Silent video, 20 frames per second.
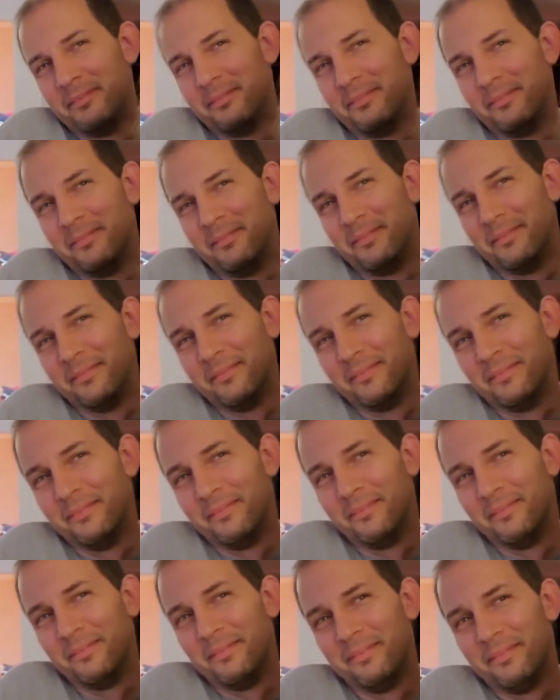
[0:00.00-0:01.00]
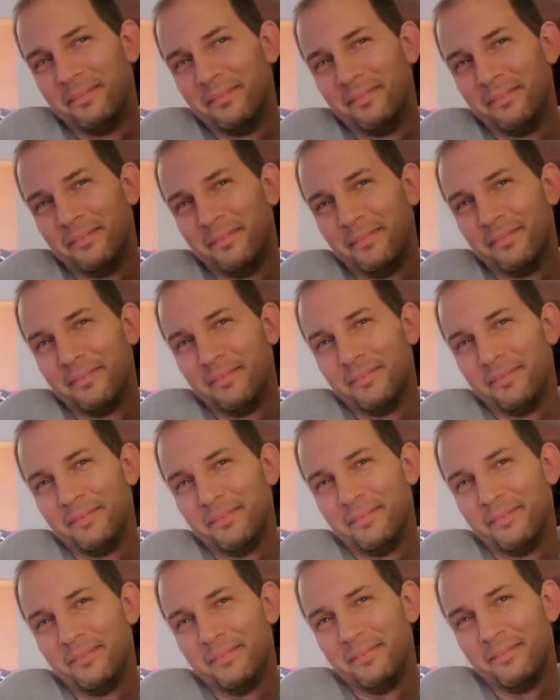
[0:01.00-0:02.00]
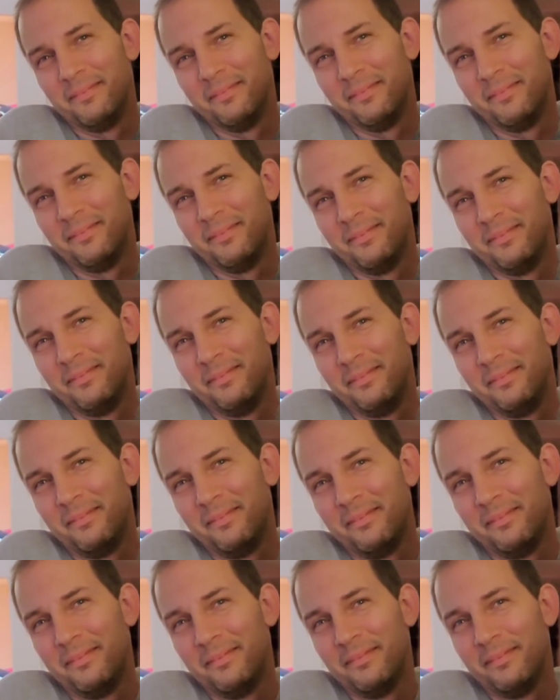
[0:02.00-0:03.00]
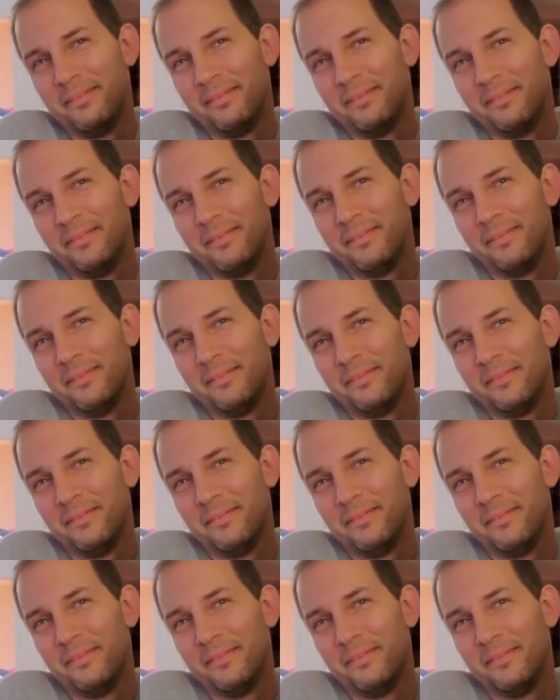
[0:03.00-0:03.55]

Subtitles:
No words are spoken by the person on screen.